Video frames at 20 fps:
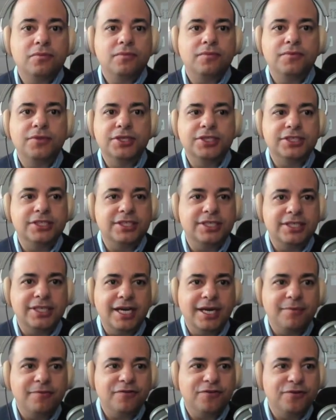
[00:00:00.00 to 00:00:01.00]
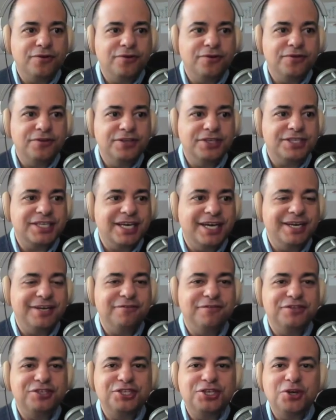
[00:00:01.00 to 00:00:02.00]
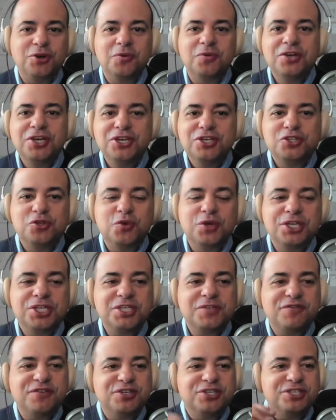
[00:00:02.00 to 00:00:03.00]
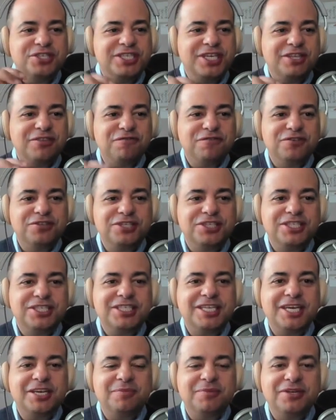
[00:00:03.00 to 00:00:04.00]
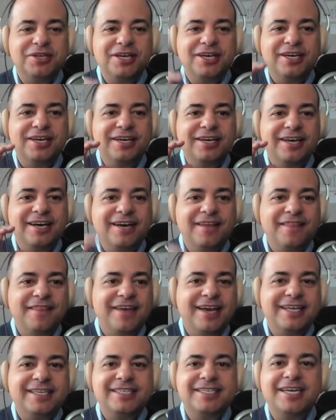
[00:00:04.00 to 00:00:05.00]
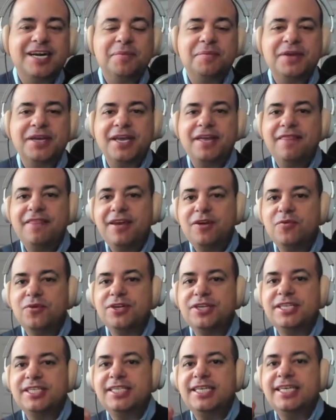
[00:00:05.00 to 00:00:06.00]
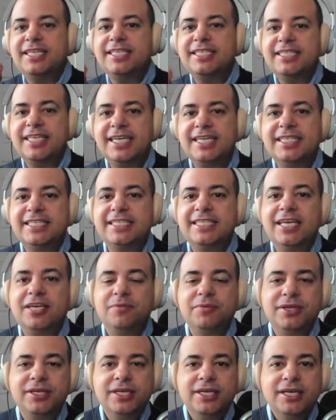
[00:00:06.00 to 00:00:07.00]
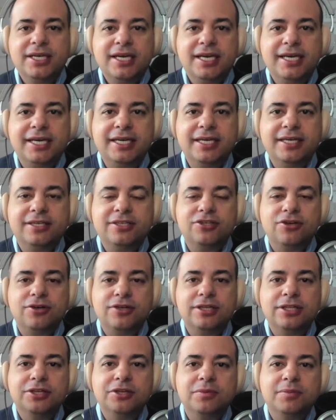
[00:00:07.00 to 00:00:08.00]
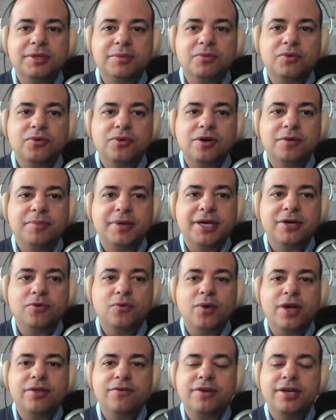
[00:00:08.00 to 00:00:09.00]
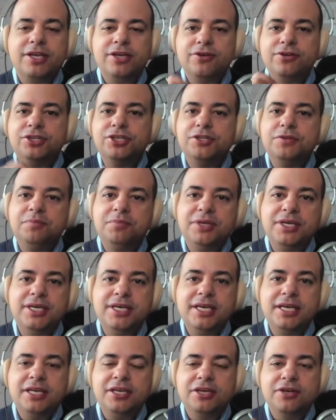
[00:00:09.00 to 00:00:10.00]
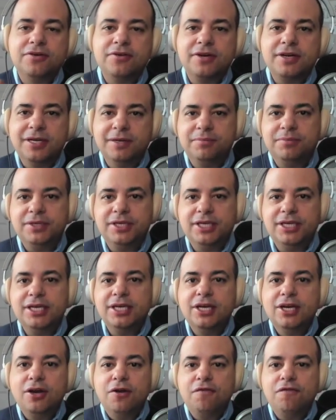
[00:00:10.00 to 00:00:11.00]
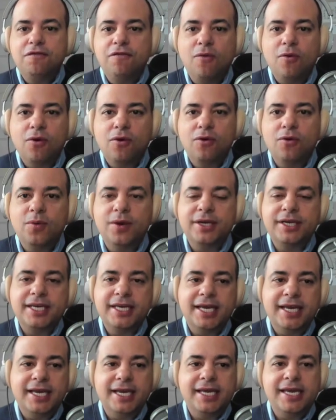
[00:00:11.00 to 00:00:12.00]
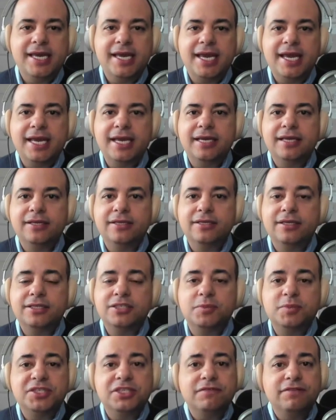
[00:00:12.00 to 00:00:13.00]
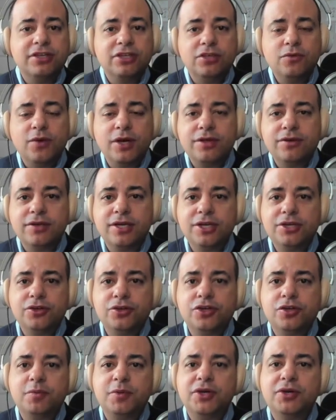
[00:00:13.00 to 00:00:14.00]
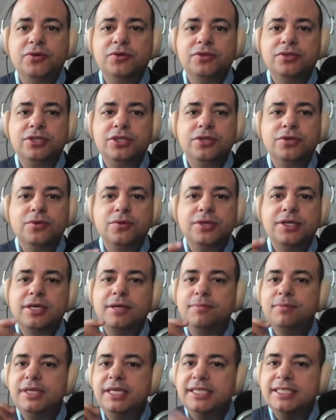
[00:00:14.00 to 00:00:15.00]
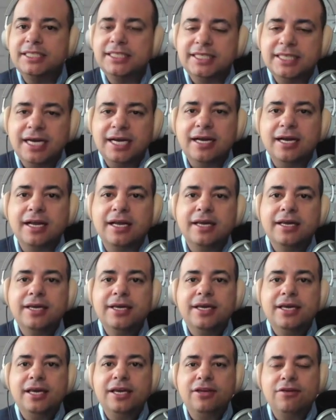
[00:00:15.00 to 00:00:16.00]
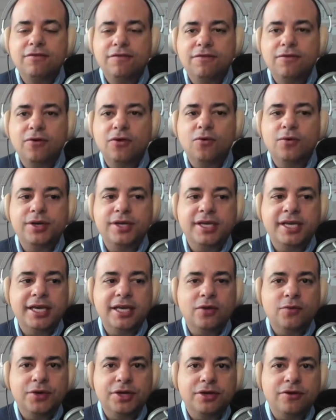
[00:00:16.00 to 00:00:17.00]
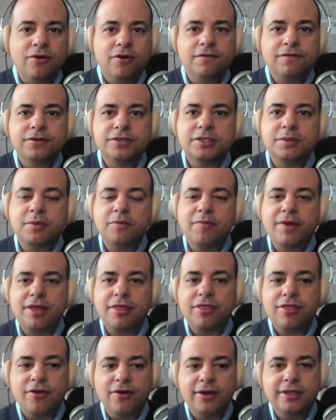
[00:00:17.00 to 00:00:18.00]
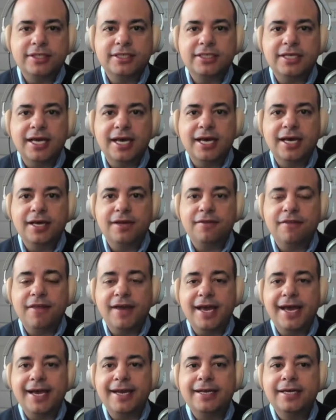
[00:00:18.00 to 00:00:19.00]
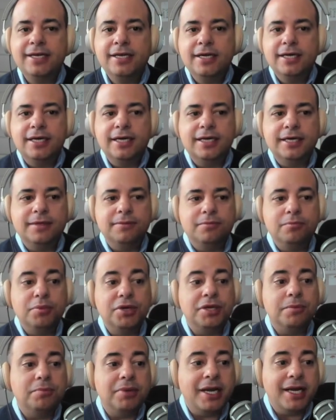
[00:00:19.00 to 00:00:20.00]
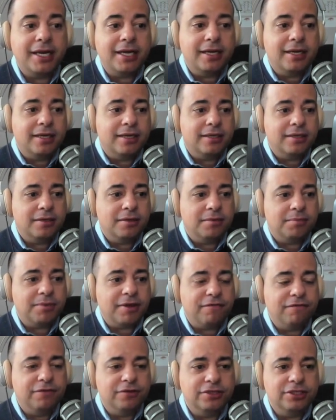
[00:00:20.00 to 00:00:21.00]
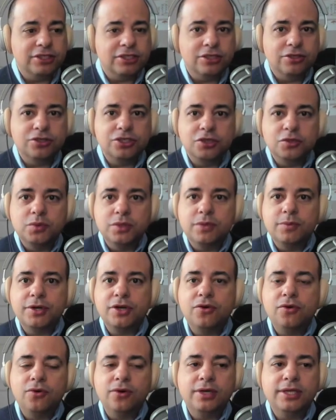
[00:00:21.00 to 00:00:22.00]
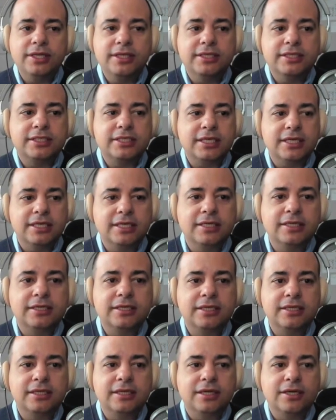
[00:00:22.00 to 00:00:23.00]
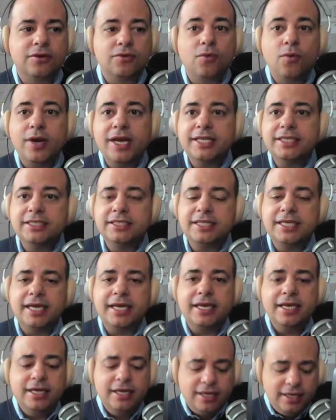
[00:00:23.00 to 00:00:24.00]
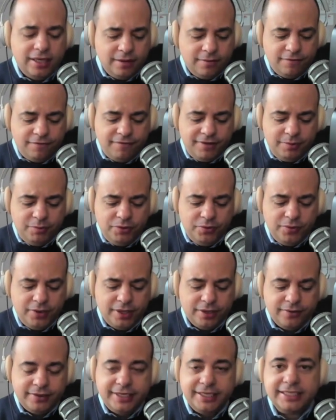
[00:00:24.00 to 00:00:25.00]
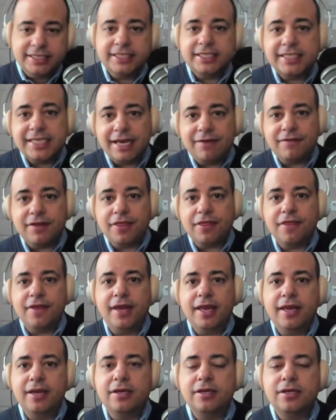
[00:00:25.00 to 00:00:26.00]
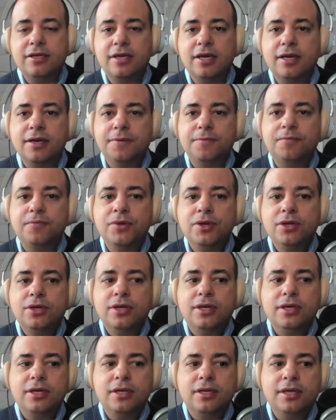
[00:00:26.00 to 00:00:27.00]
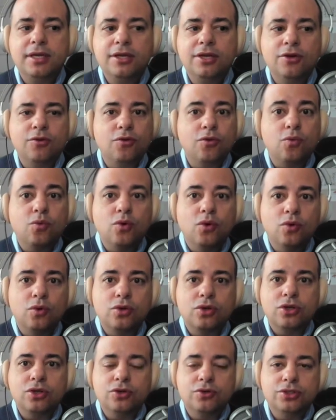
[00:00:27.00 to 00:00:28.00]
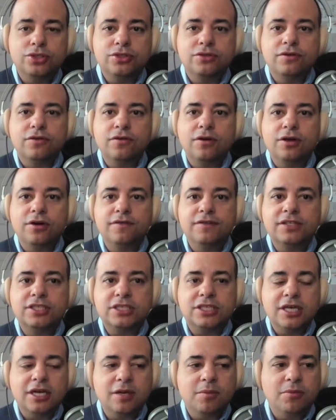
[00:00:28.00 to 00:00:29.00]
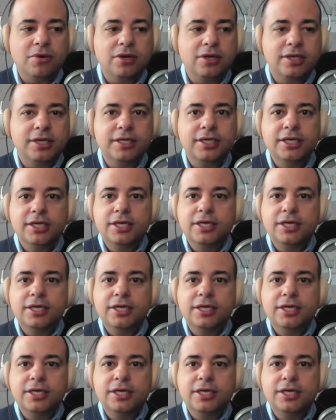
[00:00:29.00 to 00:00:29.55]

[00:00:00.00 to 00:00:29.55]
this is the time for this kind of a show. So we're going to take the first segment on that topic, and then we're going to take the second segment and talk a little bit more about whether or not you should be in your company 401k, and specifically whether or not you should be holding your own company stock in your 401k. And I want to offer some of my thoughts on that. But by full disclosure, we're recording this on Wednesday, February 7th, and the roller coaster of the stock market